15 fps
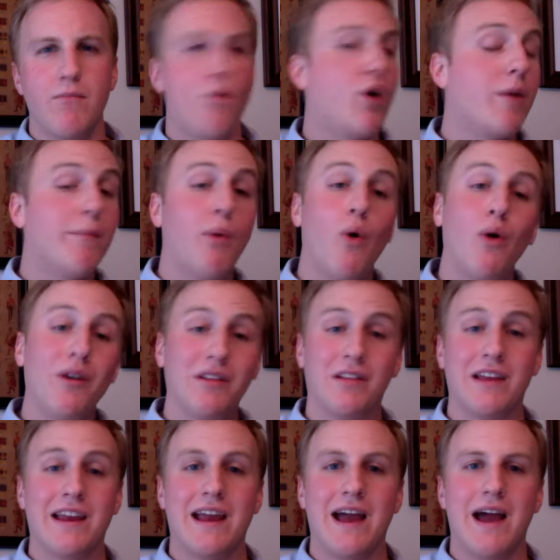
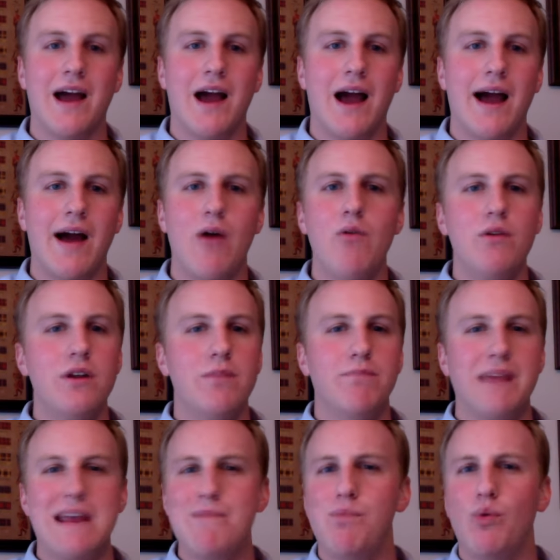importantly, how could
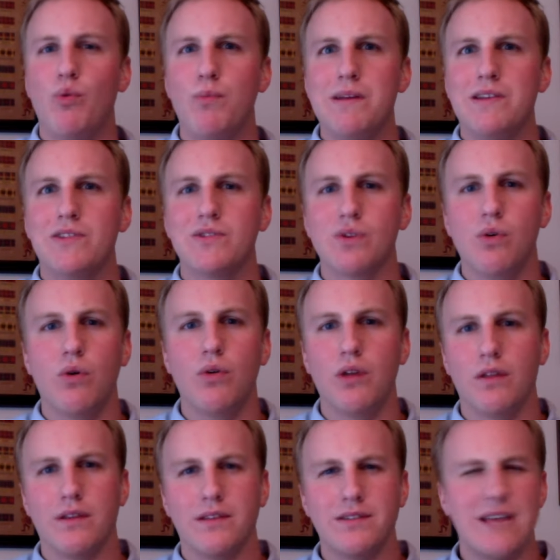people be sold
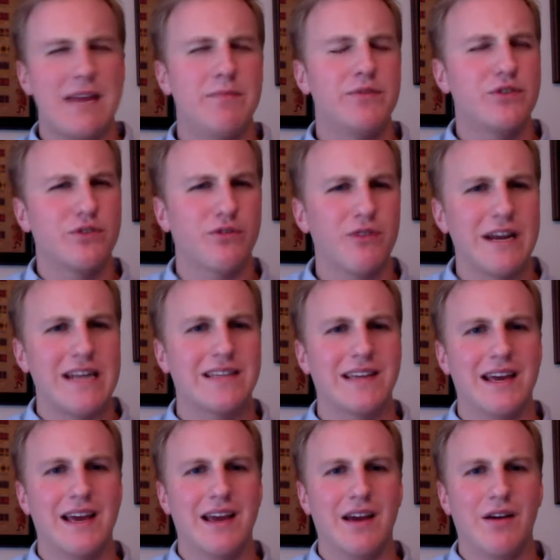on the same street
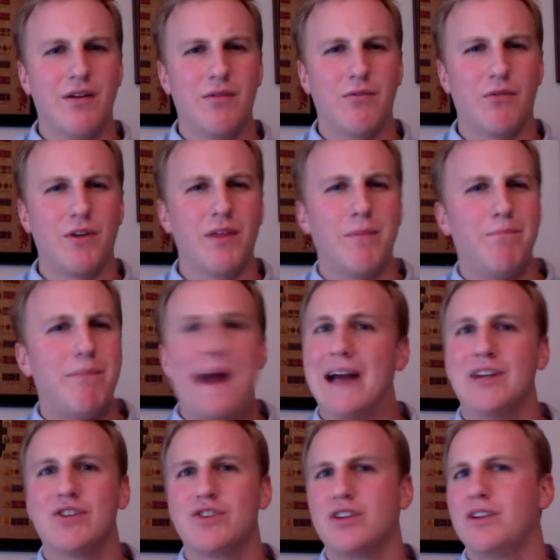where the
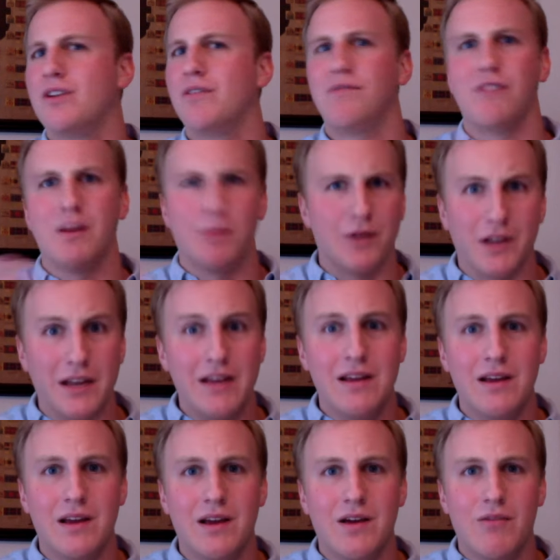bastion of liberty
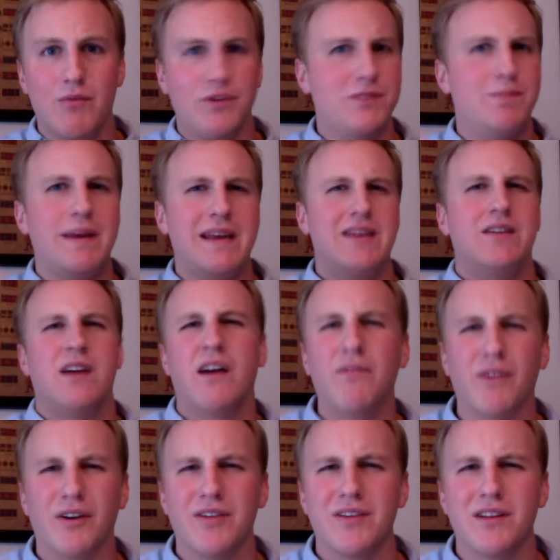was being
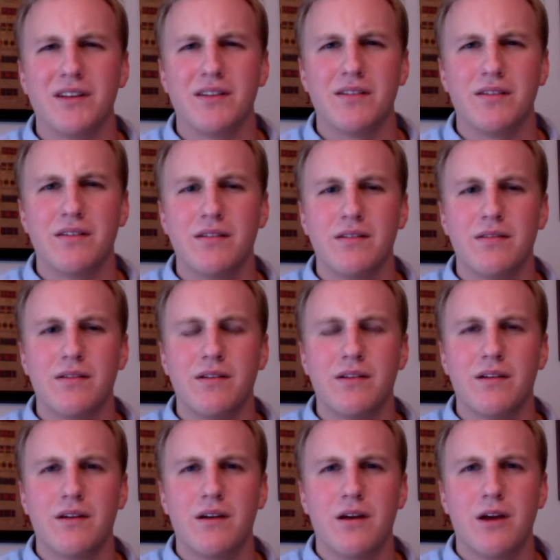governed?
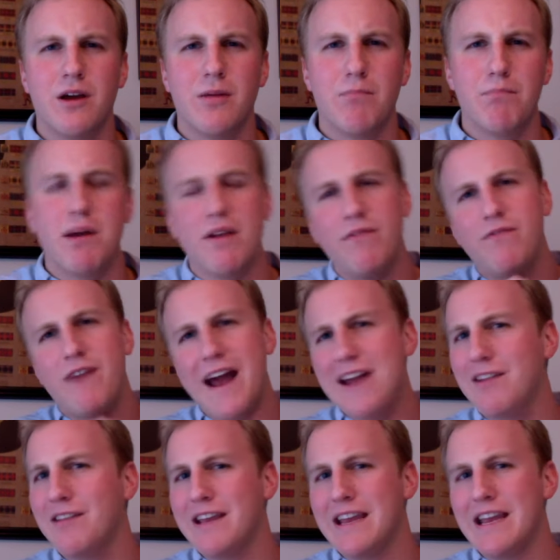But
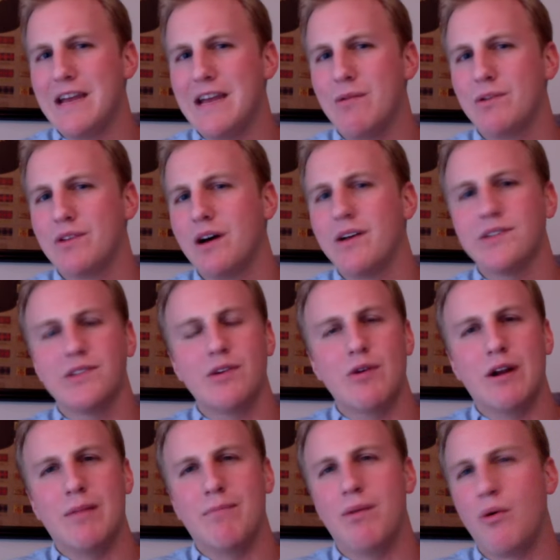finally, it was also an
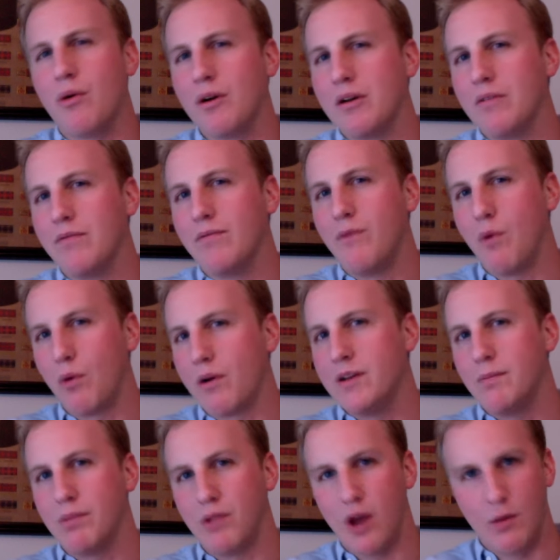important foreign
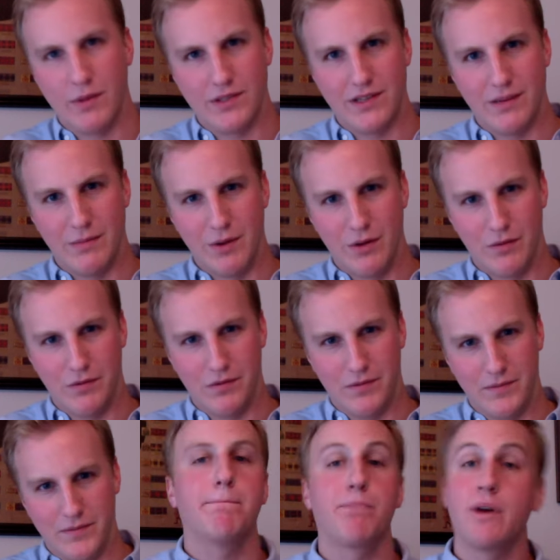diplomacy move.
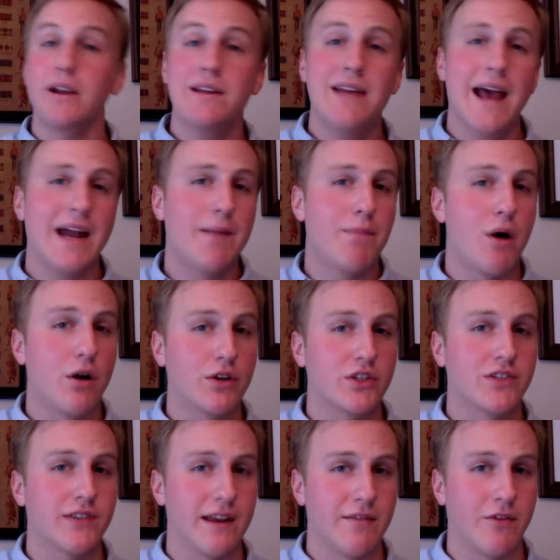Britain had abolished
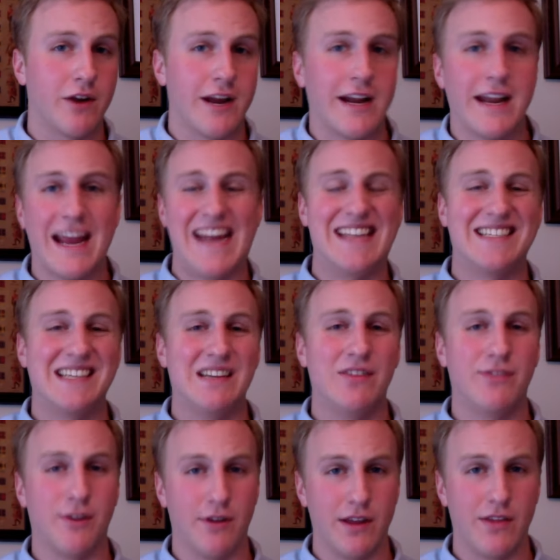slavery in
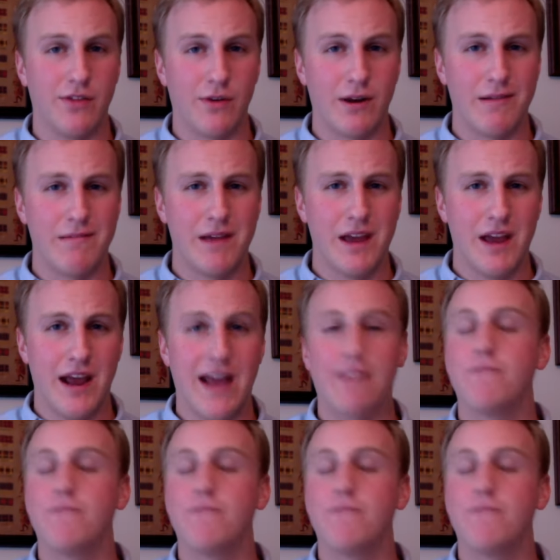1833. And